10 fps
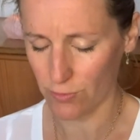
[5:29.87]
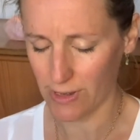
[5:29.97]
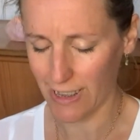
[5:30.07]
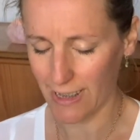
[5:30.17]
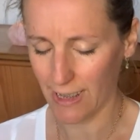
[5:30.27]

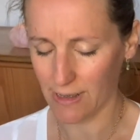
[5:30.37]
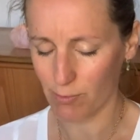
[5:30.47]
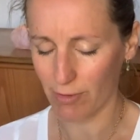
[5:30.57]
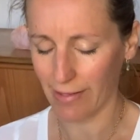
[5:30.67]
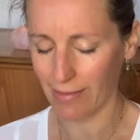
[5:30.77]
Take a nice
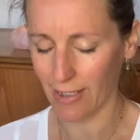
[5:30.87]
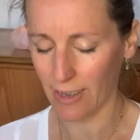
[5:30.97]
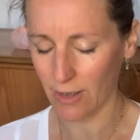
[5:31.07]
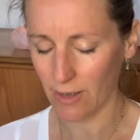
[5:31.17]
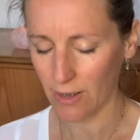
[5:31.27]
breath
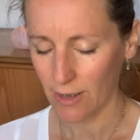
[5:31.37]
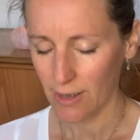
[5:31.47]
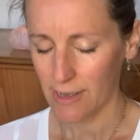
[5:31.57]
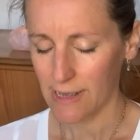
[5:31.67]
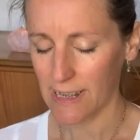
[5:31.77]
in.
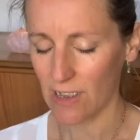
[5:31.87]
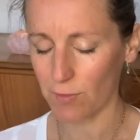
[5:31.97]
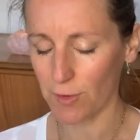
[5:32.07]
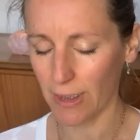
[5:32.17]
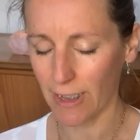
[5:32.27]
See if
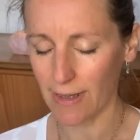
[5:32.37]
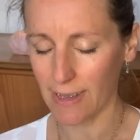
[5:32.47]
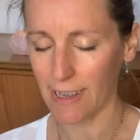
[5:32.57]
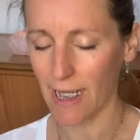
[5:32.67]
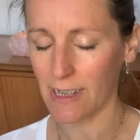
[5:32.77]
you can get the
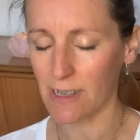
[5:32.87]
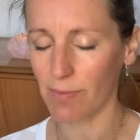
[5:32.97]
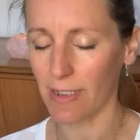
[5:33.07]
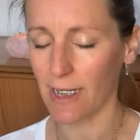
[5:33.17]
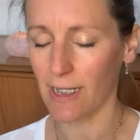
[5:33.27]
neck to
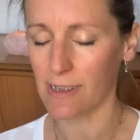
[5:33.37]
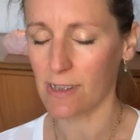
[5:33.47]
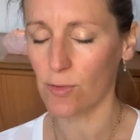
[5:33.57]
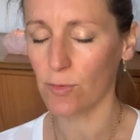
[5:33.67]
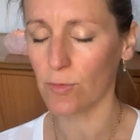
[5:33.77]
be as
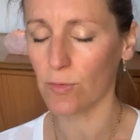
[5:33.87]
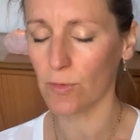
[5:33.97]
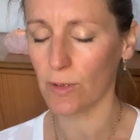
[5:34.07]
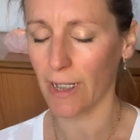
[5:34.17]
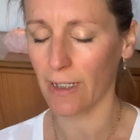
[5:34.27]

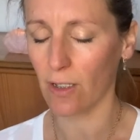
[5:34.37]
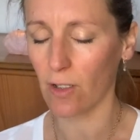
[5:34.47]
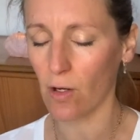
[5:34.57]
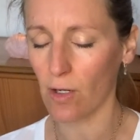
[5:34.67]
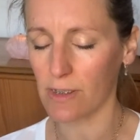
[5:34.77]
tall and
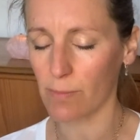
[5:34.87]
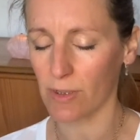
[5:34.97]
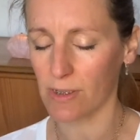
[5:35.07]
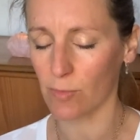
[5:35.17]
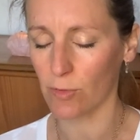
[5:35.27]
long as
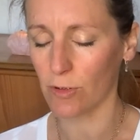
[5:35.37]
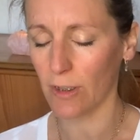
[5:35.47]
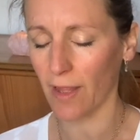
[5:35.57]
possible.